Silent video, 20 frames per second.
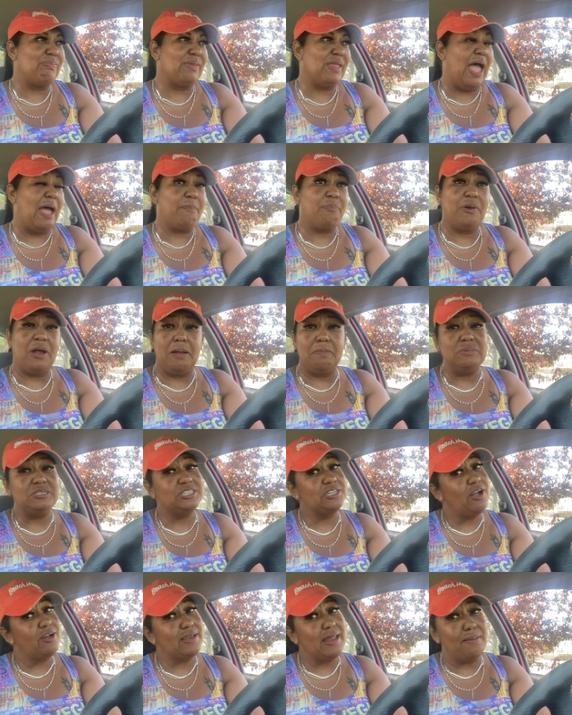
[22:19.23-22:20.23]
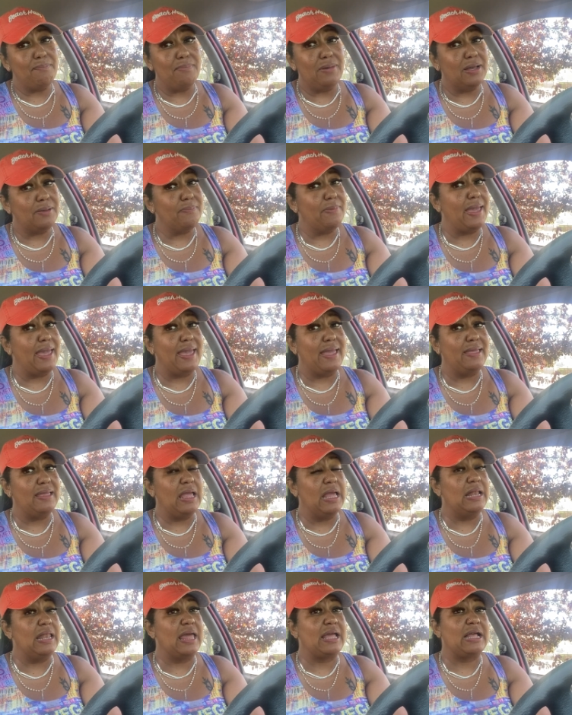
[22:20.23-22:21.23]
I promised y'all that mukbang.
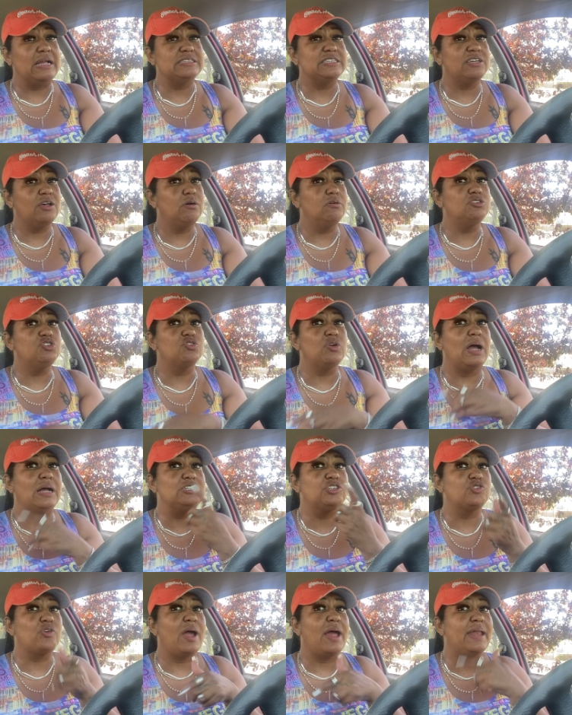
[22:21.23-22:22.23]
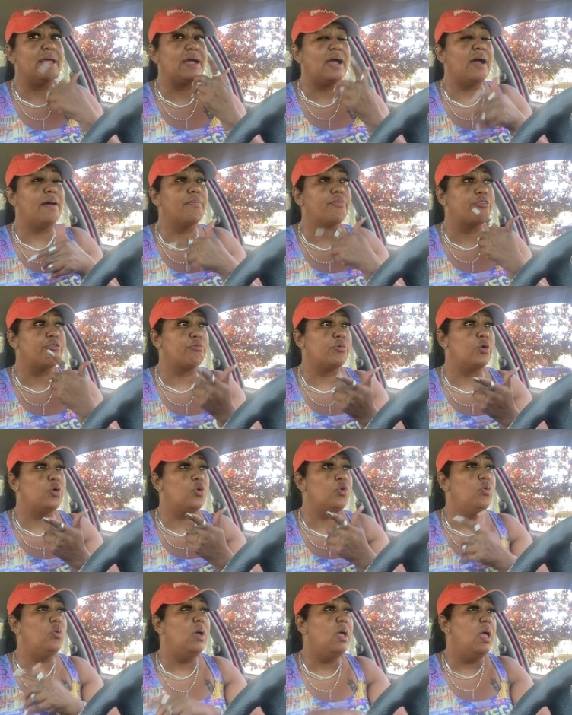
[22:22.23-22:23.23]
And like I told you, I try to come
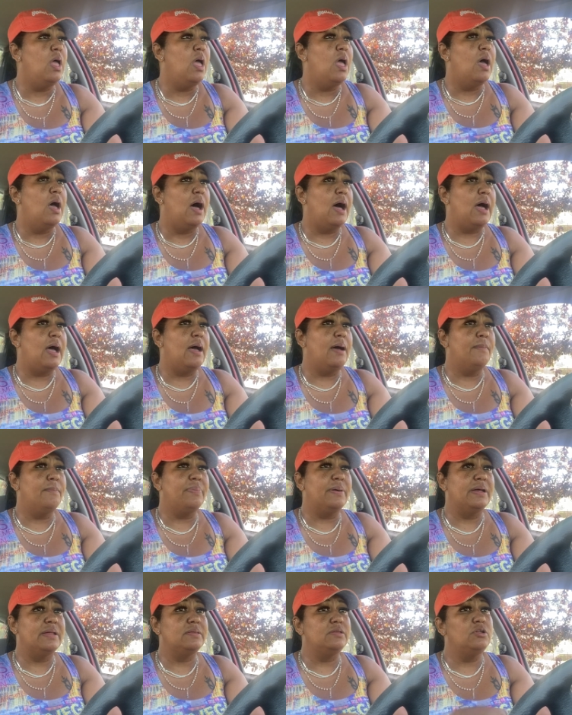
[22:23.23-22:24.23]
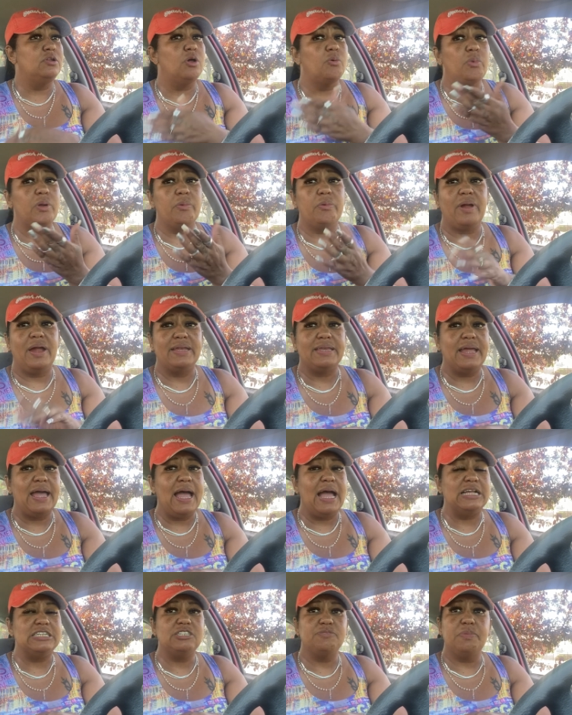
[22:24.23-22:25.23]
through. Uh, but, you know, we were at the
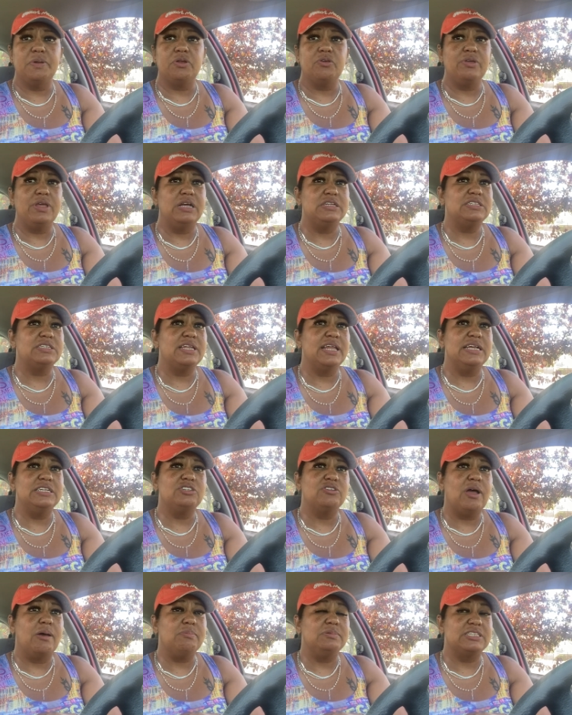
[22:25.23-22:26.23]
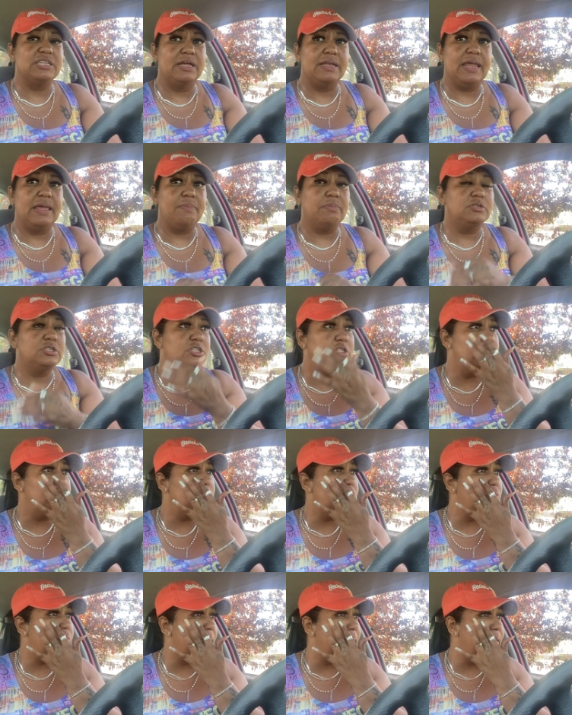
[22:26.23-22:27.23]
hospital yesterday, so I was unable to
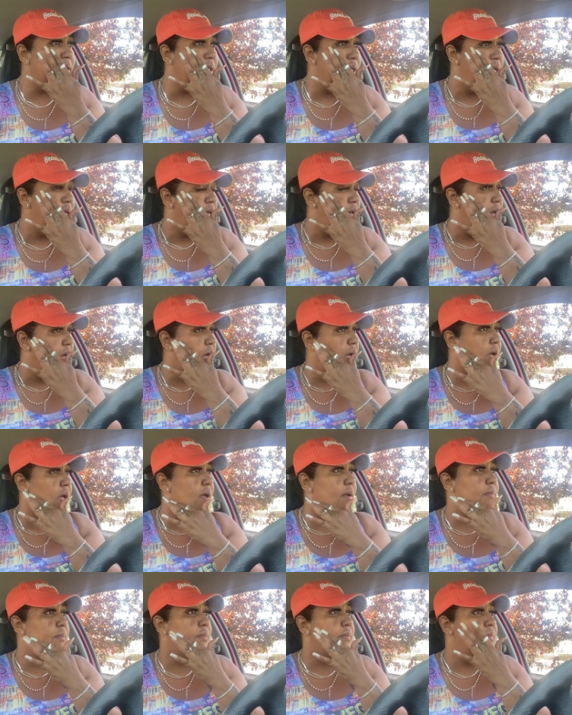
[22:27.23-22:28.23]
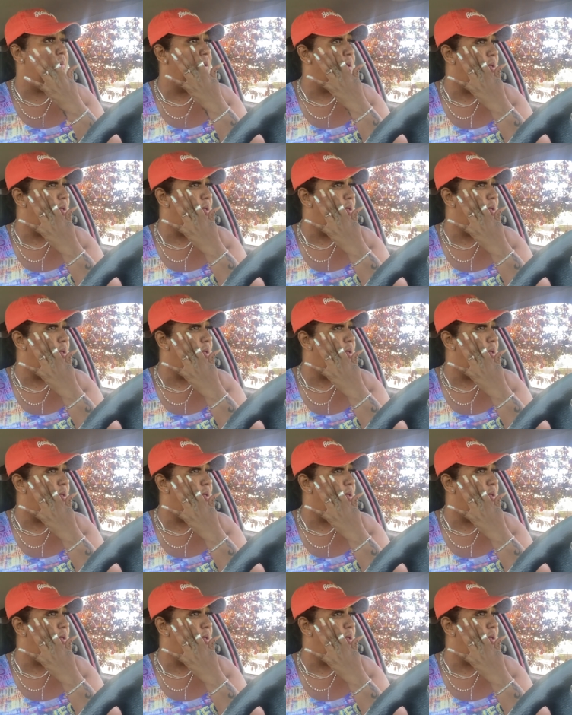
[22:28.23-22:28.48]
do it. Um,